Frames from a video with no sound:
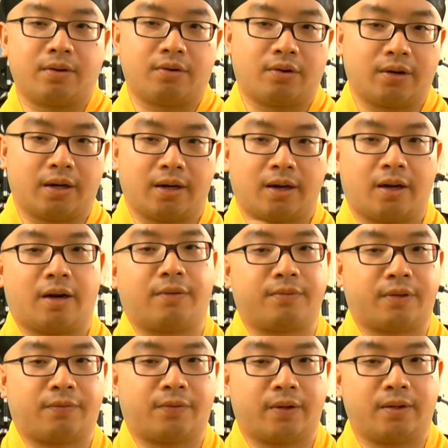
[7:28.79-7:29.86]
You learn a lot of
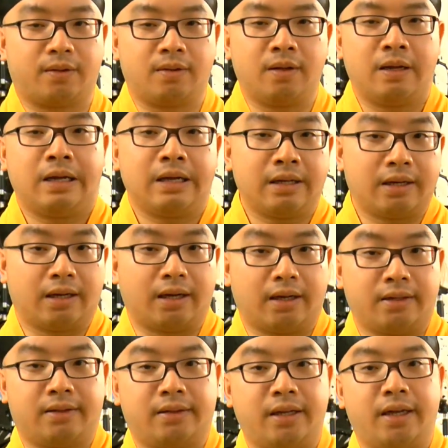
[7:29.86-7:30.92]
different
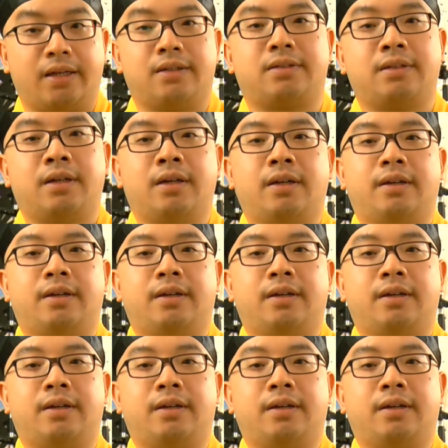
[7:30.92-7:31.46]
things